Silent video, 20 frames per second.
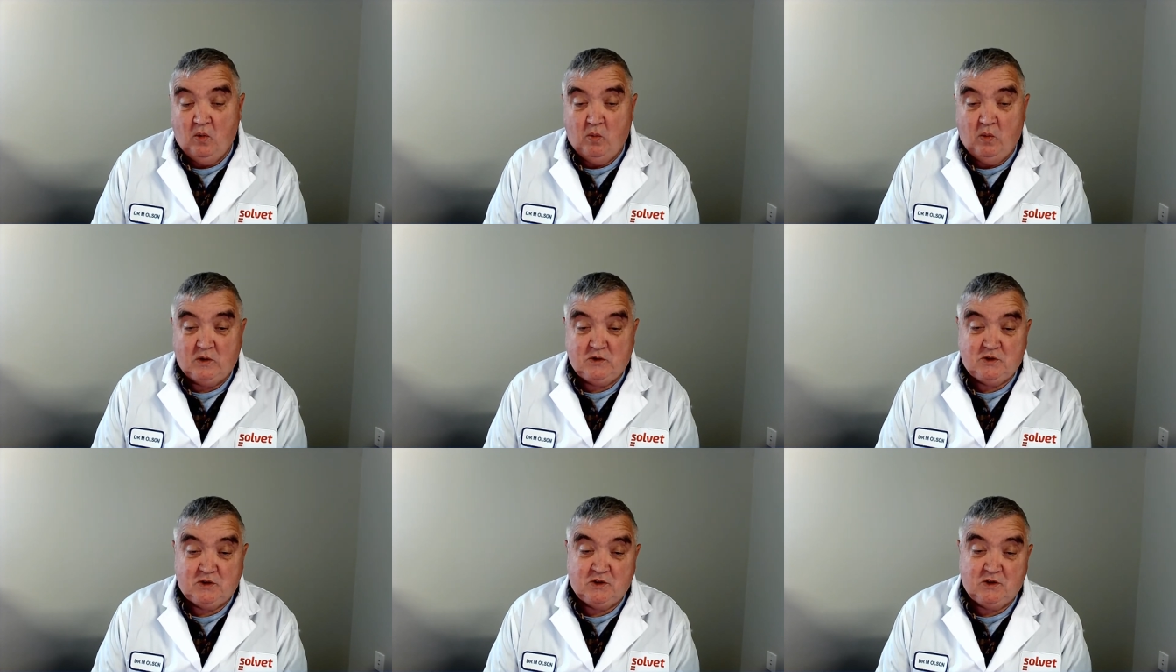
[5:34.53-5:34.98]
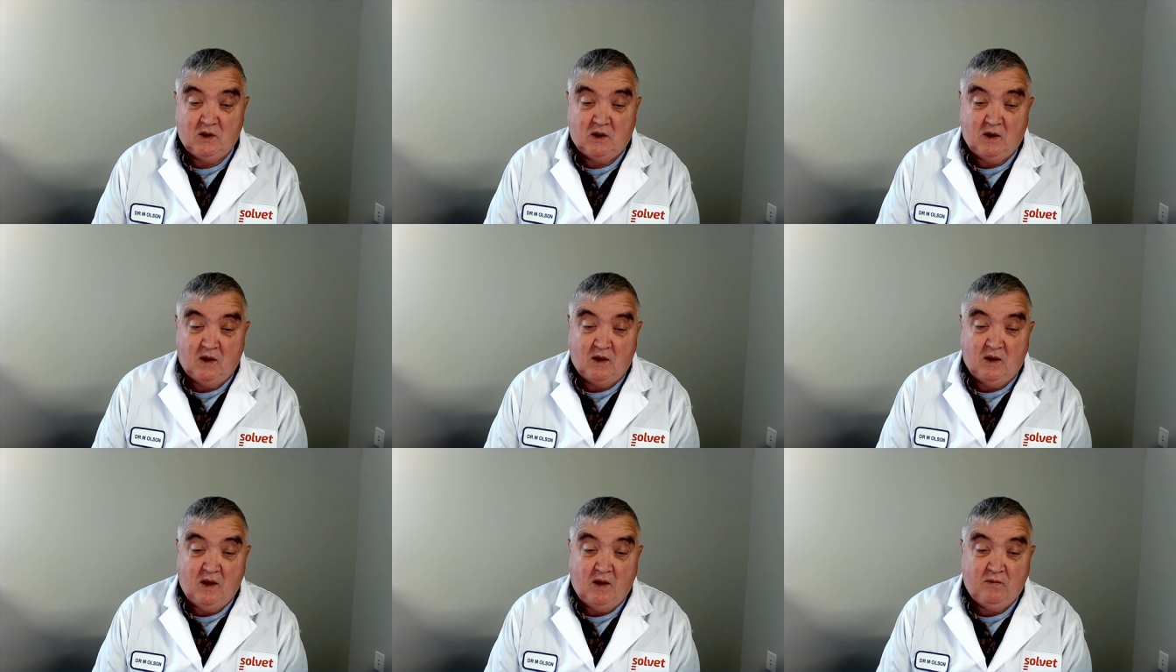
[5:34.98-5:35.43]
which
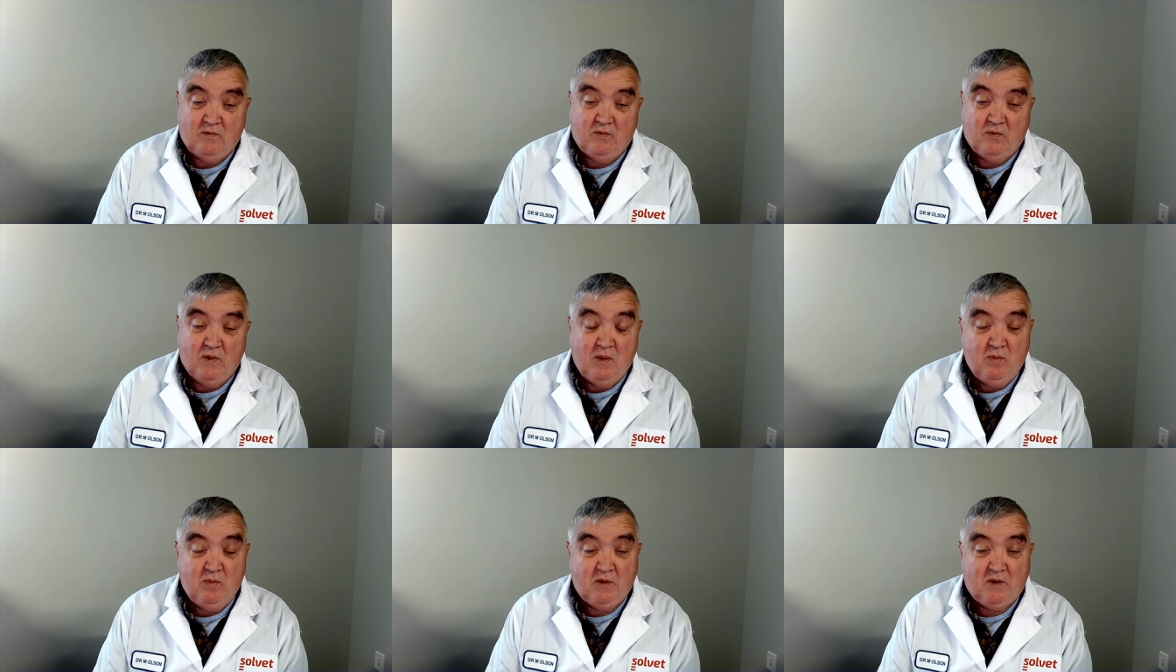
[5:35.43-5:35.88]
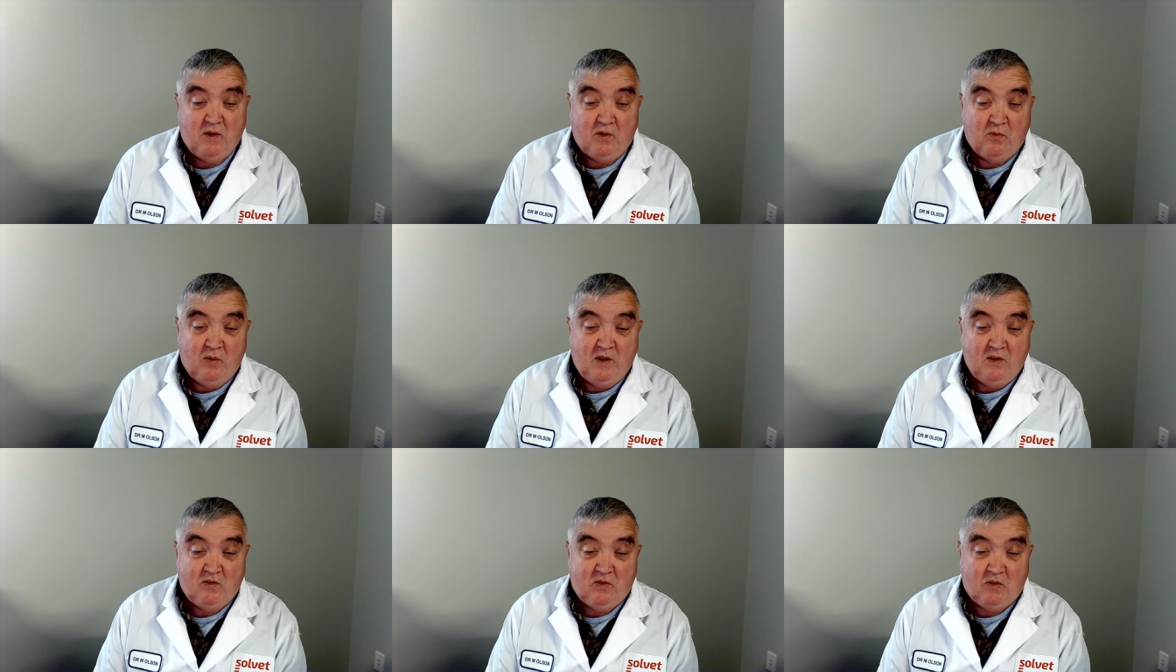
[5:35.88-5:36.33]
have limited
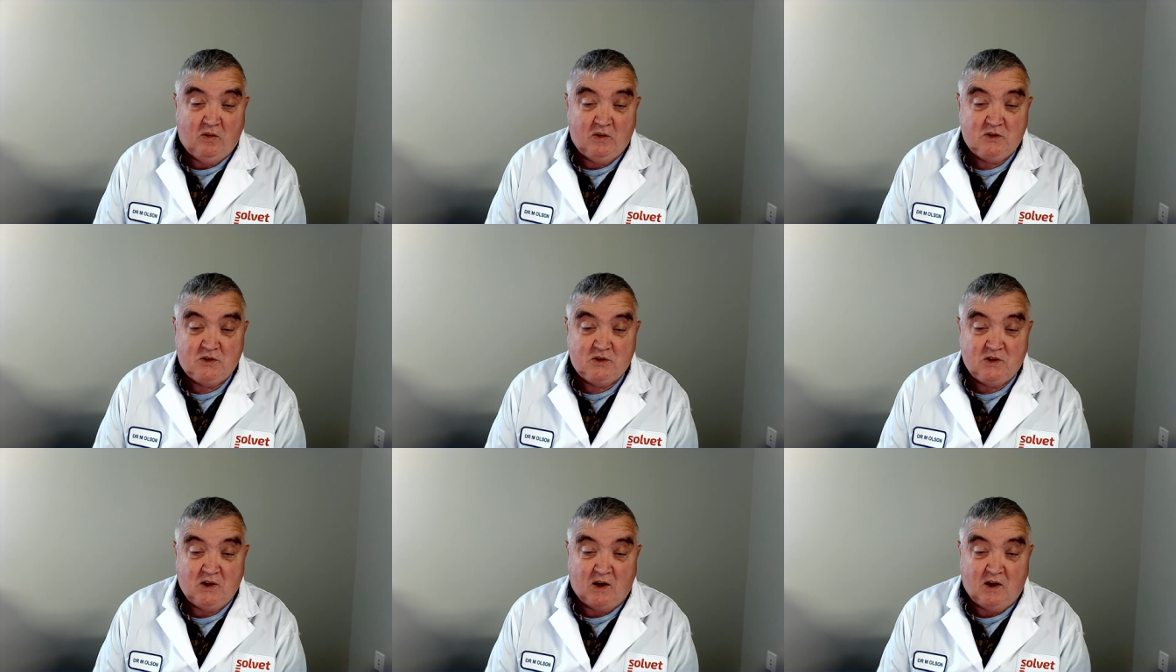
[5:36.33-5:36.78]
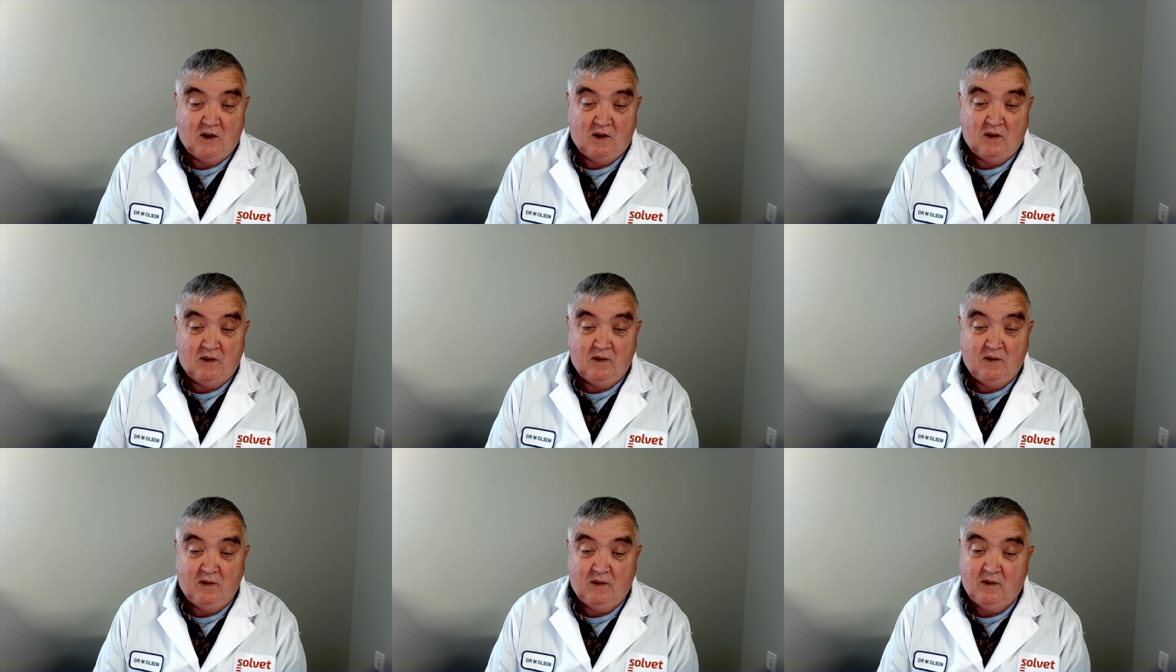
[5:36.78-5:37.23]
research
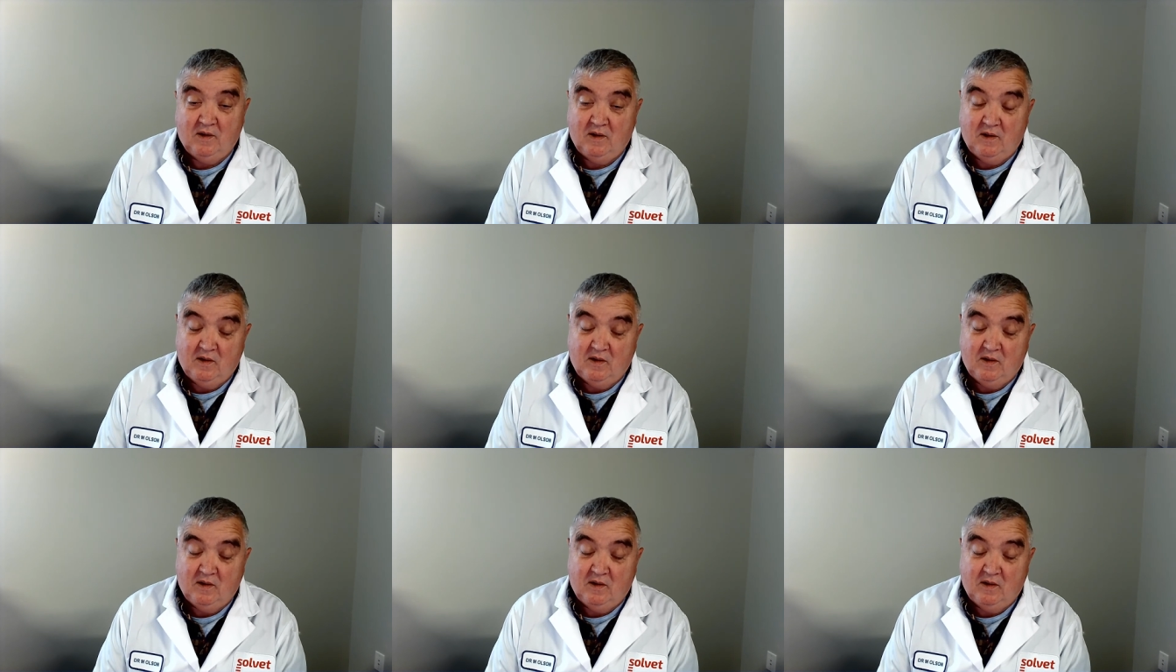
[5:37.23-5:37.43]
in,